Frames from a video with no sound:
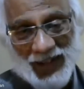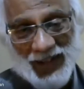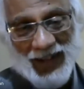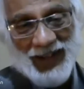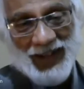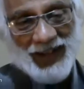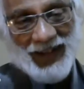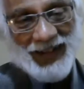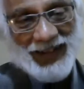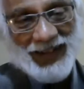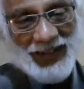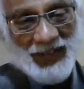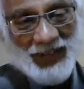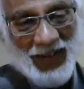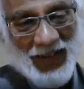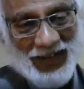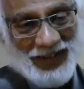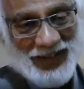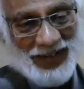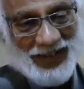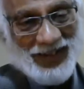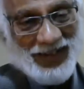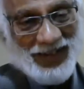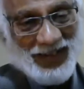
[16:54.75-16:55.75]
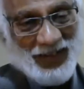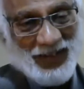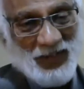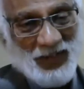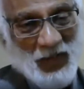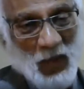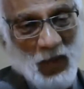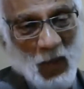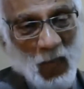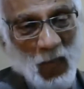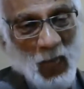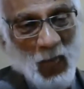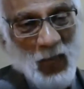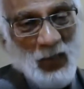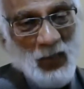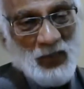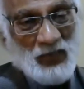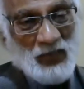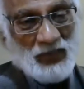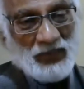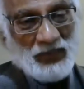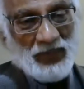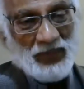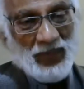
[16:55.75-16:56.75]
than the vaccine.
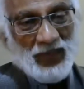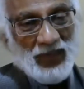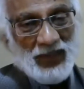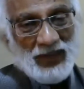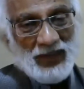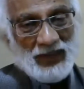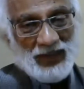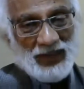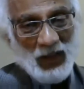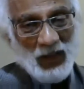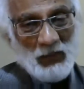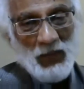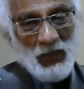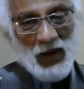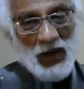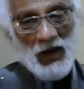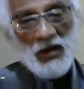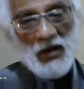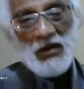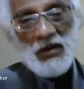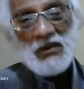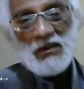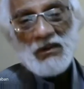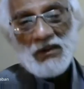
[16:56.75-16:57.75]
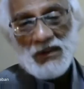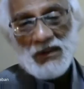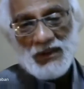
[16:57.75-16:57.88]
Somehow,